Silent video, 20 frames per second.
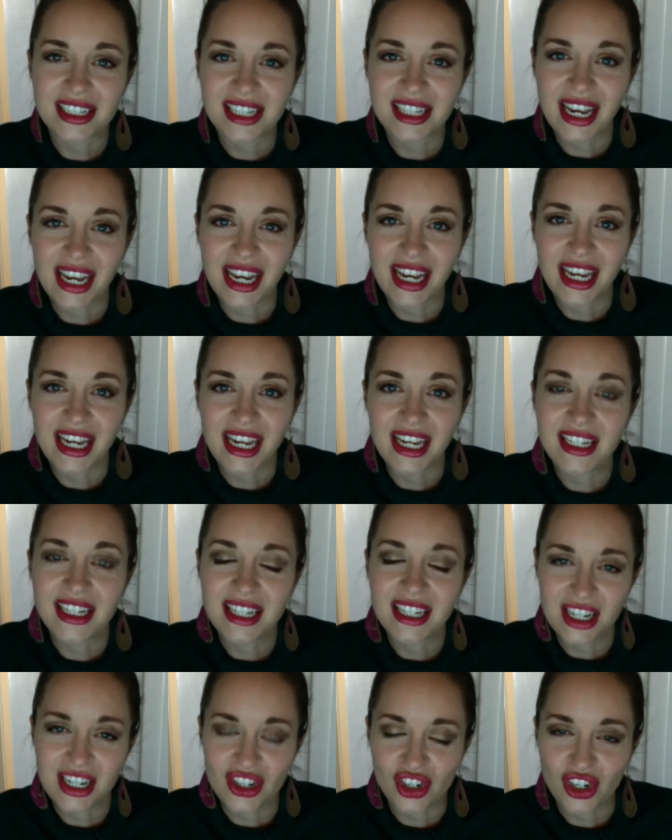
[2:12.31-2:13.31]
a
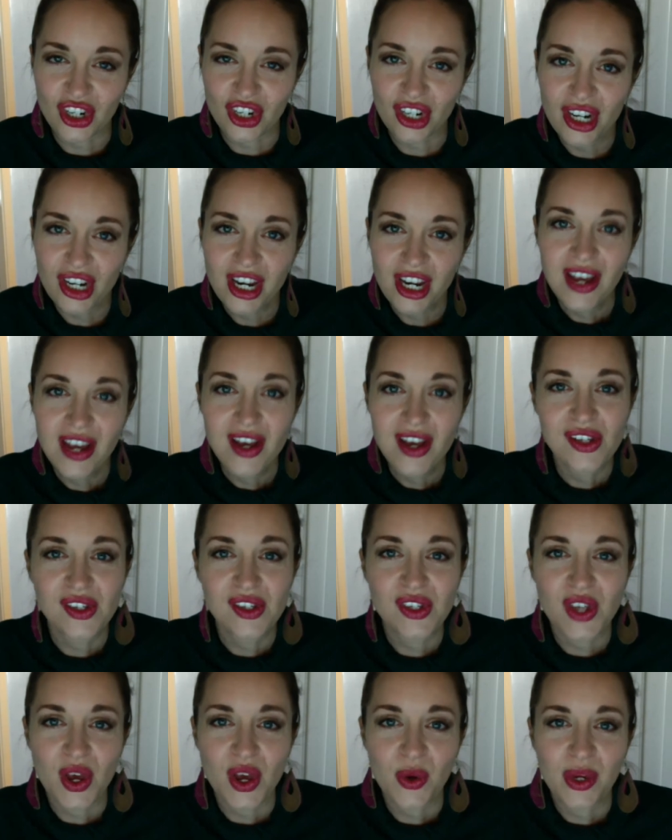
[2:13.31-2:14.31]
teacher,
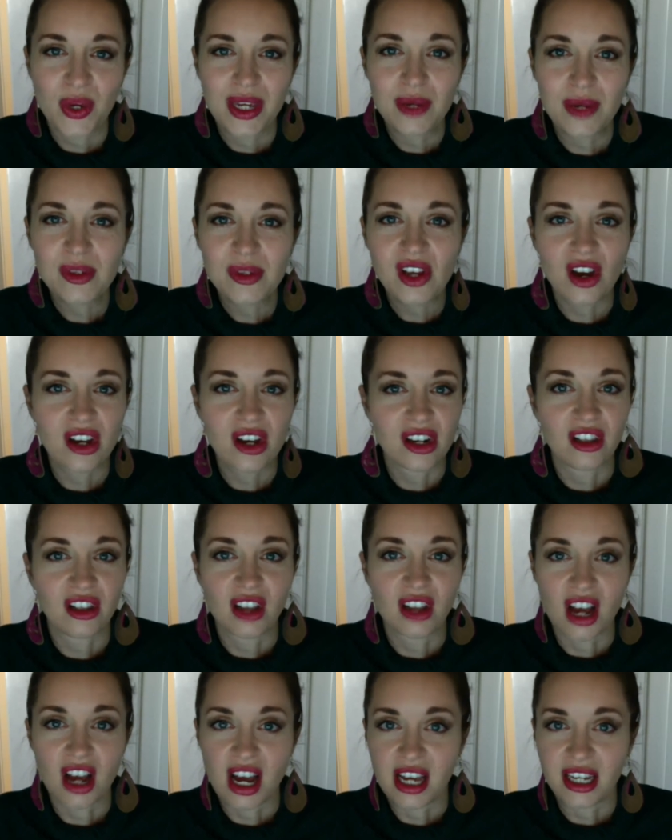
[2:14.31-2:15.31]
so he was gone a
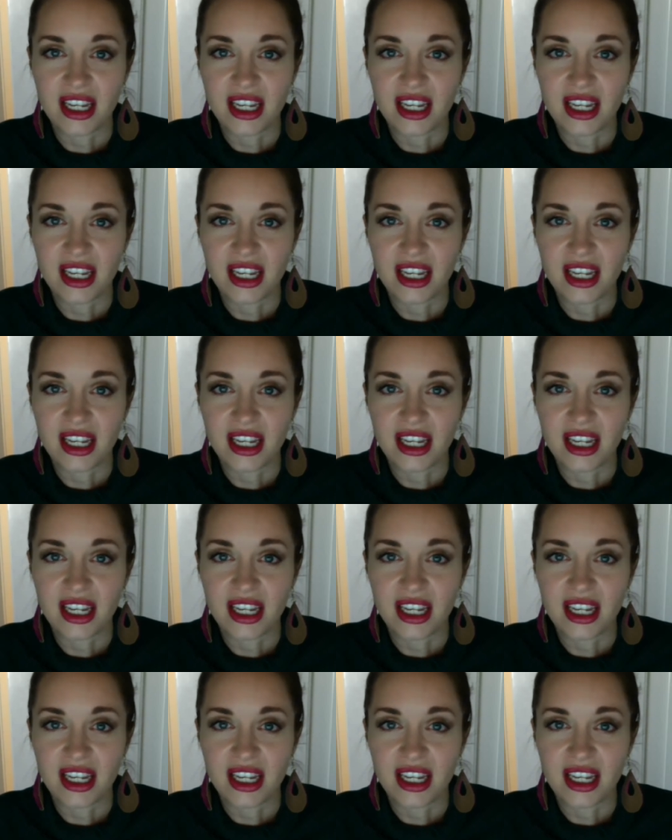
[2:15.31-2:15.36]
lot.